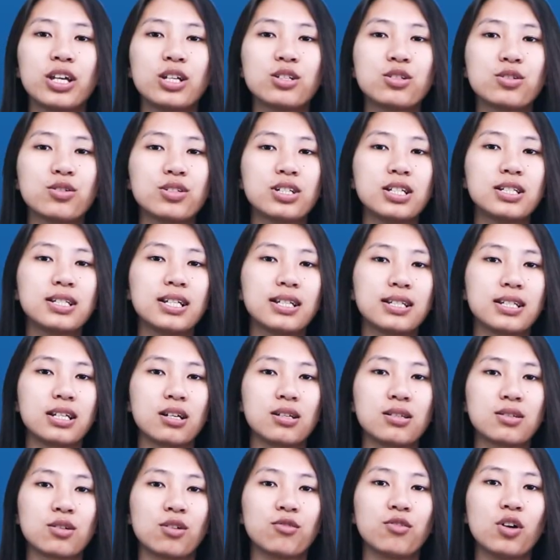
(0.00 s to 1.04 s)
into the
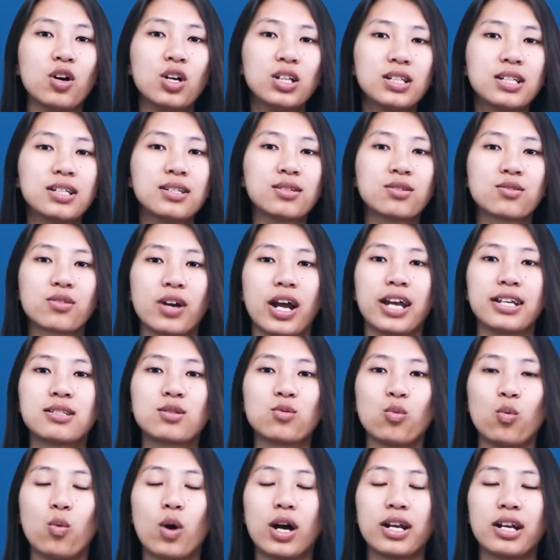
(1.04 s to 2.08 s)
details of all these
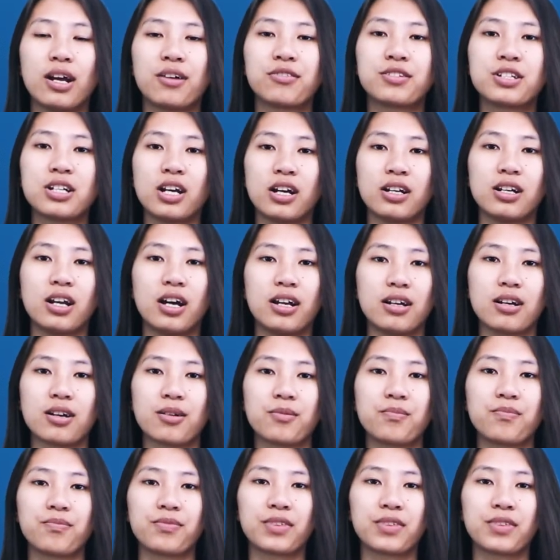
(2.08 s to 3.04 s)
rights one after another.